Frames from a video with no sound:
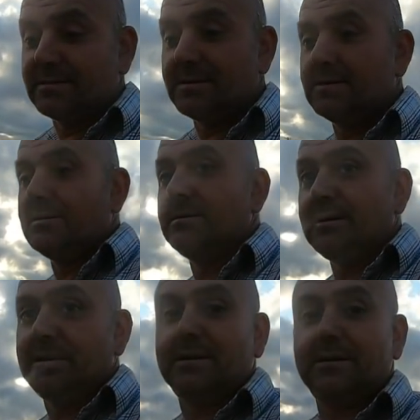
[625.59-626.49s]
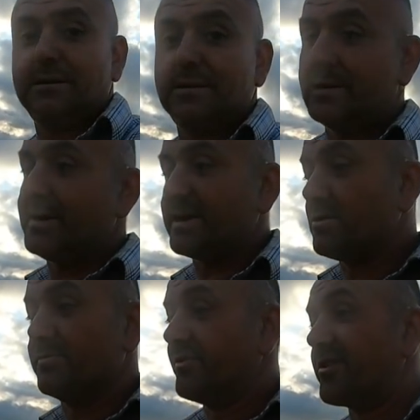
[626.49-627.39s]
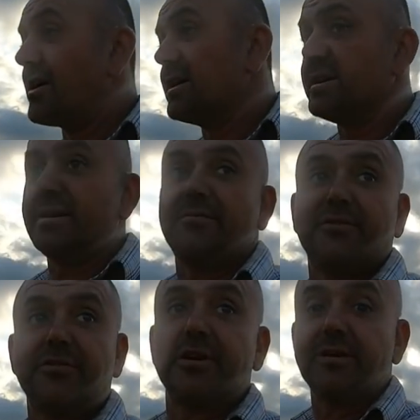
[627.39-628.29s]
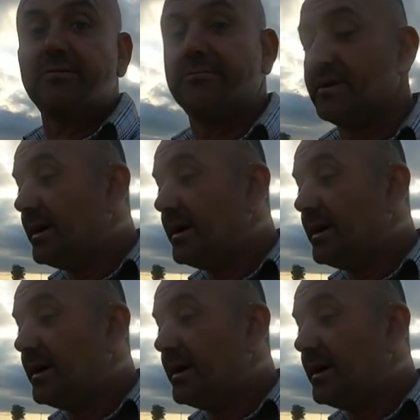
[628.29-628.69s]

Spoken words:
and then it come dry and it never drained.